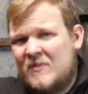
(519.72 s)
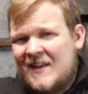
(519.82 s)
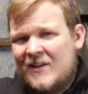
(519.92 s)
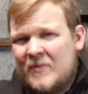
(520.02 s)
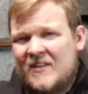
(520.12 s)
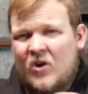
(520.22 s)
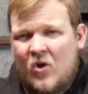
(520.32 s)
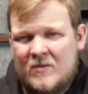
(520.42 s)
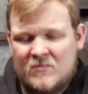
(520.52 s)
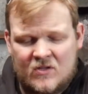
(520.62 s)
be a little bit
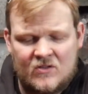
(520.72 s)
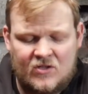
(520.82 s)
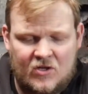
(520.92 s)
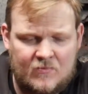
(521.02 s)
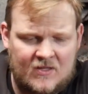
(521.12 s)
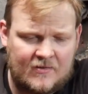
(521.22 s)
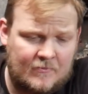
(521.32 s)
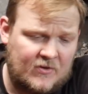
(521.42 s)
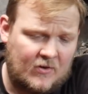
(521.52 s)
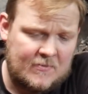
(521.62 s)
time consuming
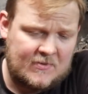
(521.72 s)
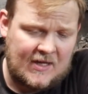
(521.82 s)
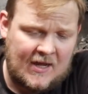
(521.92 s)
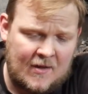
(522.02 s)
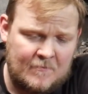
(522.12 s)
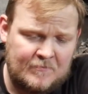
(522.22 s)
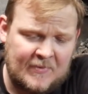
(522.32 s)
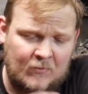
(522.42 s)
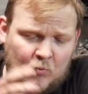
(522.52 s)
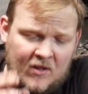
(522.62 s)
sometimes,
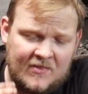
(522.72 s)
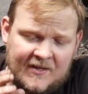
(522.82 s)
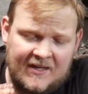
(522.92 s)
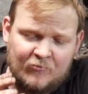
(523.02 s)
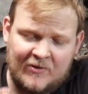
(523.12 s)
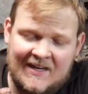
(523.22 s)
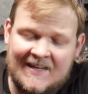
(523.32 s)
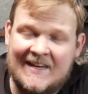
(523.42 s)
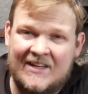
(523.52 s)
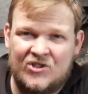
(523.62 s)
but one thing it
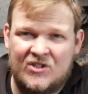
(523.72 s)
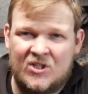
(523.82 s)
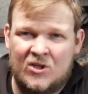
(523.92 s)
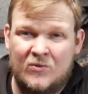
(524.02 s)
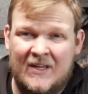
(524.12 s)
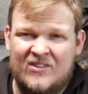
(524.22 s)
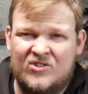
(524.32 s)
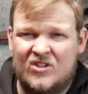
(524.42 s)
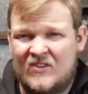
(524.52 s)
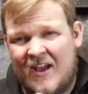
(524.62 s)
really lets you do is
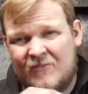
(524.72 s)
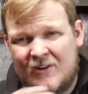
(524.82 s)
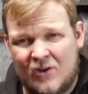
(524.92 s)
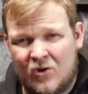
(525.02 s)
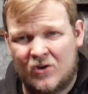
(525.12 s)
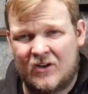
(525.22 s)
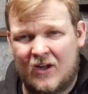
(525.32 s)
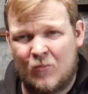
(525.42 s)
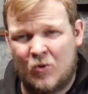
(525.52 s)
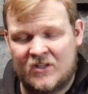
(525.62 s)
just have a look
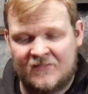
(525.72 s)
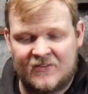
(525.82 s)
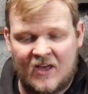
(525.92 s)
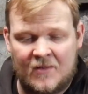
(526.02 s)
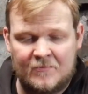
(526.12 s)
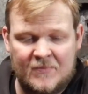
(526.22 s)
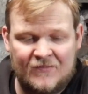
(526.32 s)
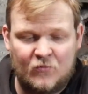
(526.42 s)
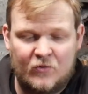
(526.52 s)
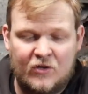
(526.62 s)
at what you've done
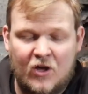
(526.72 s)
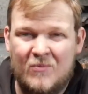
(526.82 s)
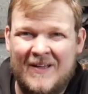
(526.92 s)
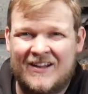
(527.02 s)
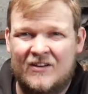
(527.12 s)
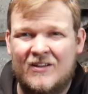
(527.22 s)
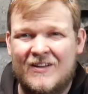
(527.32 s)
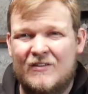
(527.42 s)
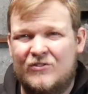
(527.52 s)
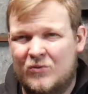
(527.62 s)
before you go back and
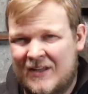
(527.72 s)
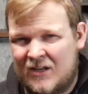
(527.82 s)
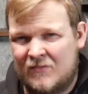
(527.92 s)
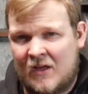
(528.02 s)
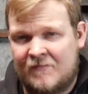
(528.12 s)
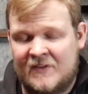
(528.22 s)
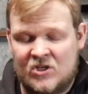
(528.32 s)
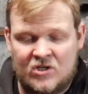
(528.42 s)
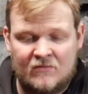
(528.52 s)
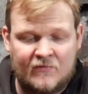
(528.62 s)
do any of that
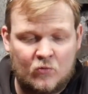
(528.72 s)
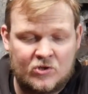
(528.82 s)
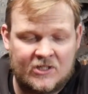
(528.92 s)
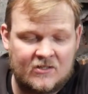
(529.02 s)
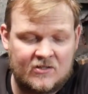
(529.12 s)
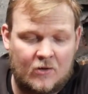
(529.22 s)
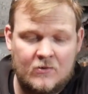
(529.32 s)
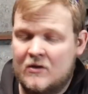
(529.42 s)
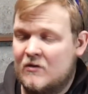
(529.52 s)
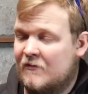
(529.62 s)
finishing forging. So
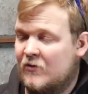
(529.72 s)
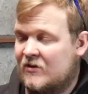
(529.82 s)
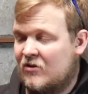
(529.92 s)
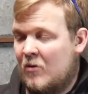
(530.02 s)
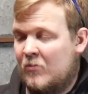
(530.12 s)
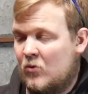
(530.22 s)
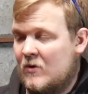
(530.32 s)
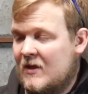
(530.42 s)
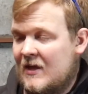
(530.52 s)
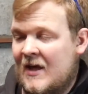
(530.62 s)
for
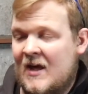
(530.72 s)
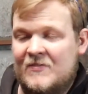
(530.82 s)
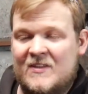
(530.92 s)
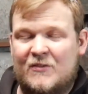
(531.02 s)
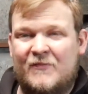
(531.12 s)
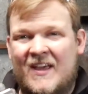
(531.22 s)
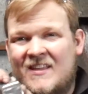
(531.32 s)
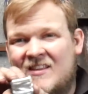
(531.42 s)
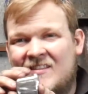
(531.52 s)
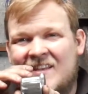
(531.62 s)
example, this
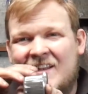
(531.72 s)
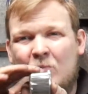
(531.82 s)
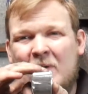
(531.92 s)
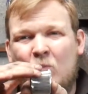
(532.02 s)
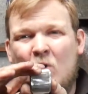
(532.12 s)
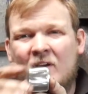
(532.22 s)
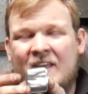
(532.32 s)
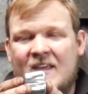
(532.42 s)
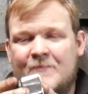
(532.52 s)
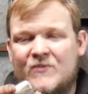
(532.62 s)
face is a little bit
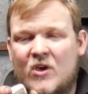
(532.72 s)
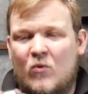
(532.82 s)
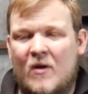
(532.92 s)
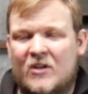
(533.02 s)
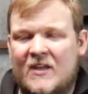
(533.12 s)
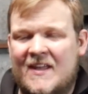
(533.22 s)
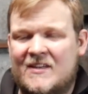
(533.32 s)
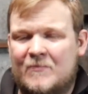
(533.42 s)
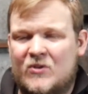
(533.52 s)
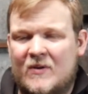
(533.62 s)
wonky, so what I'm going to end
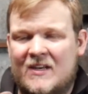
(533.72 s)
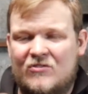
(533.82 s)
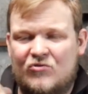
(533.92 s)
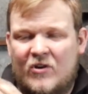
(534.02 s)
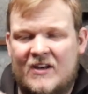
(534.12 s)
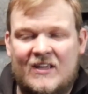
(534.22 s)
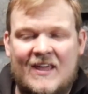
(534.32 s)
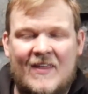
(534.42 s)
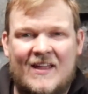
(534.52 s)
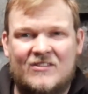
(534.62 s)
up doing is trying to
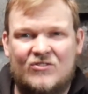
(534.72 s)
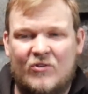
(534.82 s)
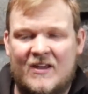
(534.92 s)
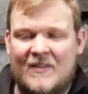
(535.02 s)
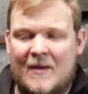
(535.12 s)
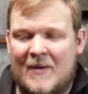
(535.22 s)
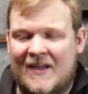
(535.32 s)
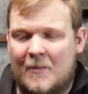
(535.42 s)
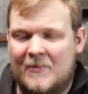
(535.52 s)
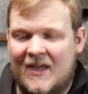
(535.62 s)
get that to straighten that
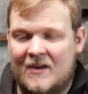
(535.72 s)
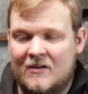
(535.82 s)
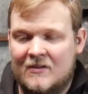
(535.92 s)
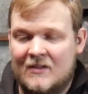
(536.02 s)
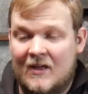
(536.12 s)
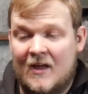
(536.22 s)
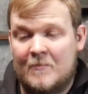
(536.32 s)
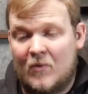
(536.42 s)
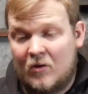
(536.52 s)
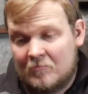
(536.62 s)
back up again.
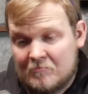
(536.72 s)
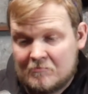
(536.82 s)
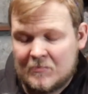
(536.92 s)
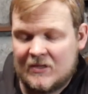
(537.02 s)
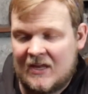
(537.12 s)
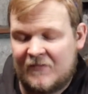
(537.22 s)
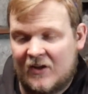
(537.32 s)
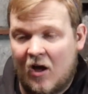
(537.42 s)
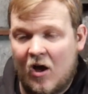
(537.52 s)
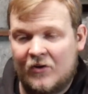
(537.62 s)
If I
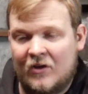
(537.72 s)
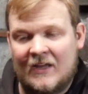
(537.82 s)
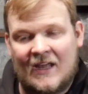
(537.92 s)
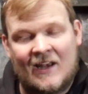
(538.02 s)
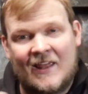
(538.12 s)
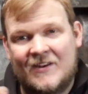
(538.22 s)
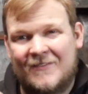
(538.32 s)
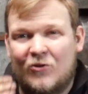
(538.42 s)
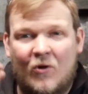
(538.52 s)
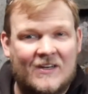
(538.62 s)
can't, I'll end
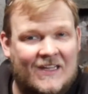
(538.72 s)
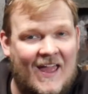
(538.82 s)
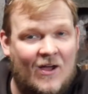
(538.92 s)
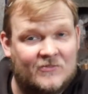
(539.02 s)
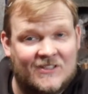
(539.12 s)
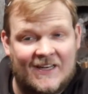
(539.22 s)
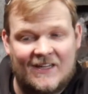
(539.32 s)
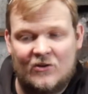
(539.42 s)
up grinding it out to get it